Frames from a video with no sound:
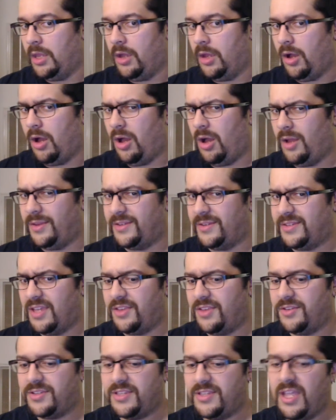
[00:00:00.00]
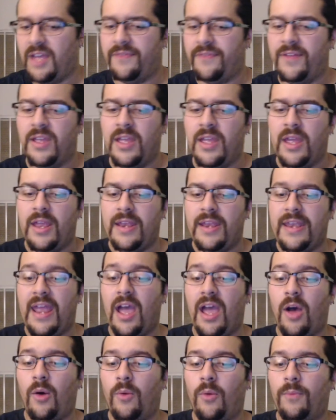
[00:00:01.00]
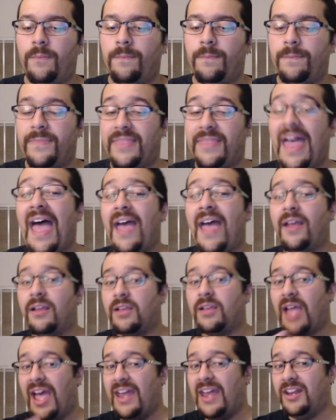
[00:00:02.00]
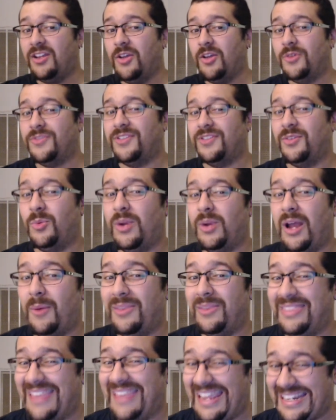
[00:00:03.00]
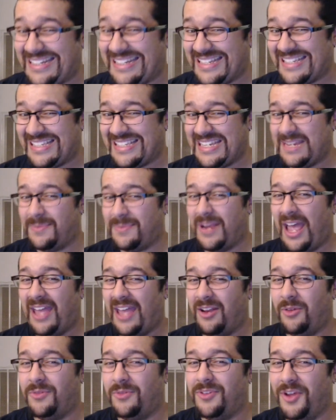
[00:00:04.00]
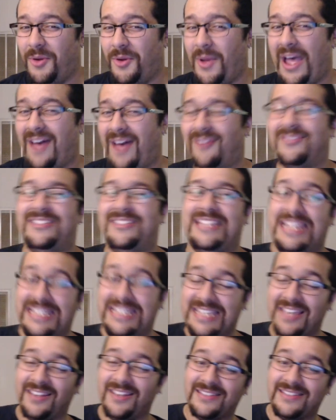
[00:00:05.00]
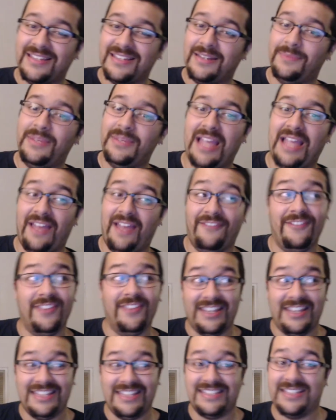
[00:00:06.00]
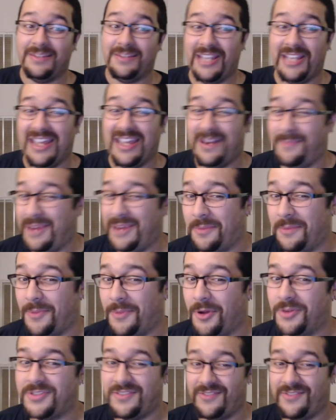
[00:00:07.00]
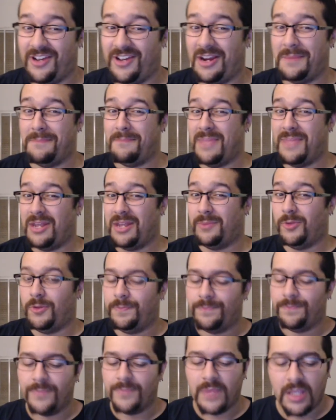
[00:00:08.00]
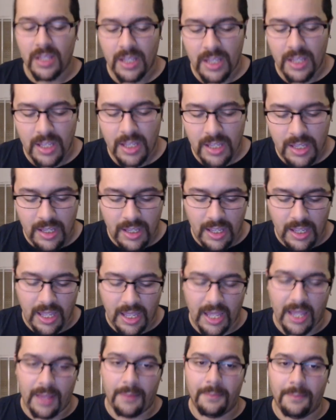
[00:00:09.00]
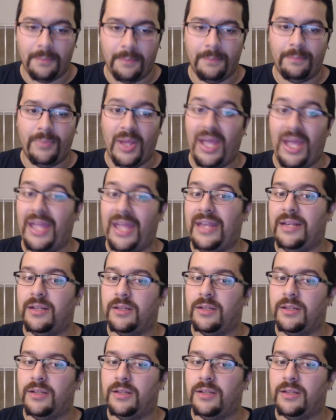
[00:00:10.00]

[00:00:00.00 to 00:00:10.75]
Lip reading: all this other stuff. Now, that kind of goes into what I would like to see, but I don't know how detailed it's going to be. I feel like it's going to be kind of bare bones and very minimal. But